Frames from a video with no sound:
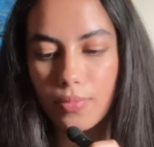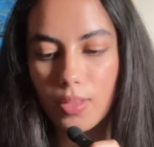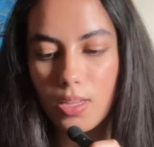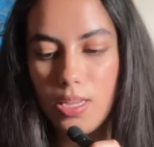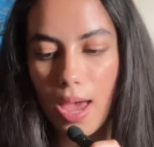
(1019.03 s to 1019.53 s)

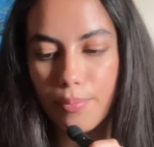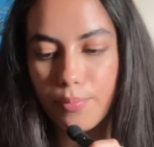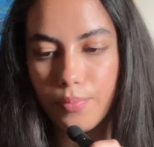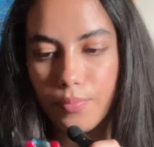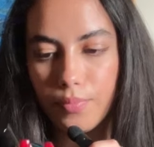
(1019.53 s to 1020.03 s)
Yeah,
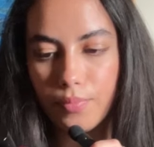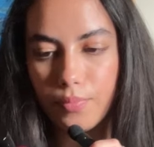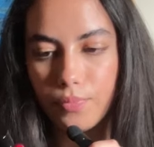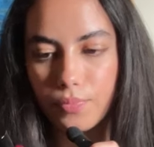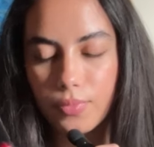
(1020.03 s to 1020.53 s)

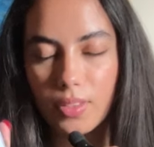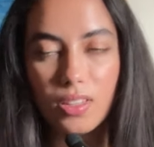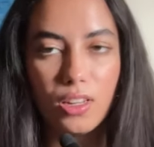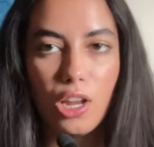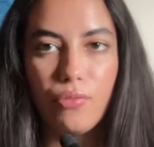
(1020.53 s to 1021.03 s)

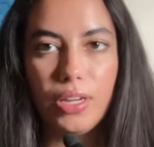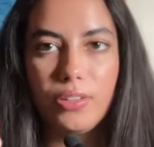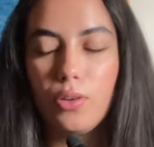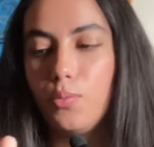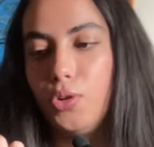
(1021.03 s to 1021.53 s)
love
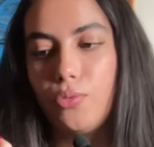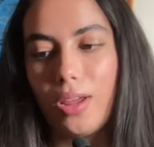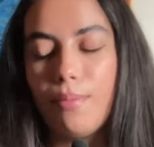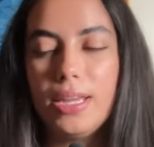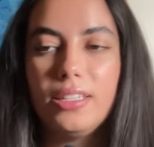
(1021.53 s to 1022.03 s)
it, would
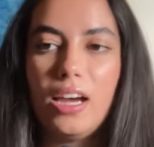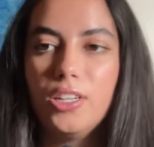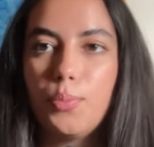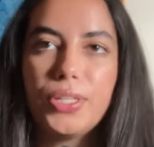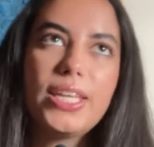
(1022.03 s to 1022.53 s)
recommend
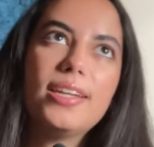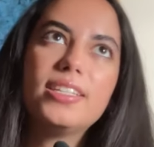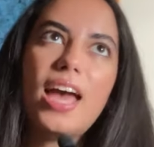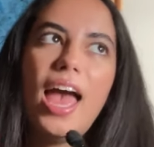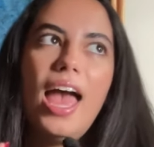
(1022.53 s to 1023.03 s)
100%.
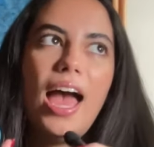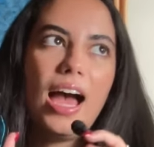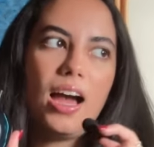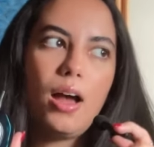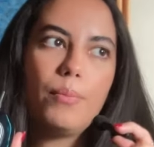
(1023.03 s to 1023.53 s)

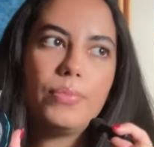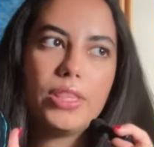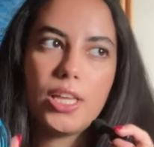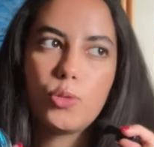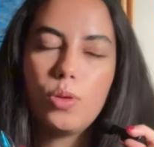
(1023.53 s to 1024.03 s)

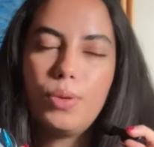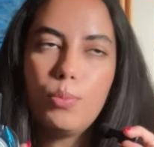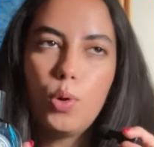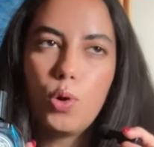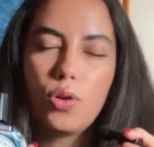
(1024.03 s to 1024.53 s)
This would be
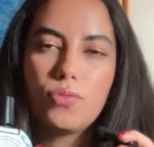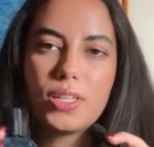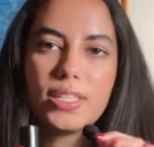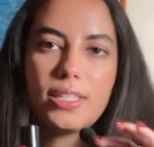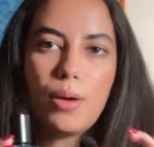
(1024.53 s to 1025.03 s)
more of a
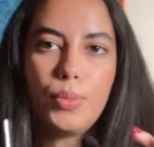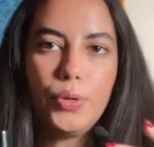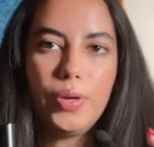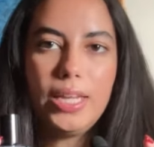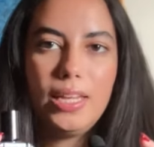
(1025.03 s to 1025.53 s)

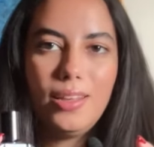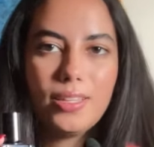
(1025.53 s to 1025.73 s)
summery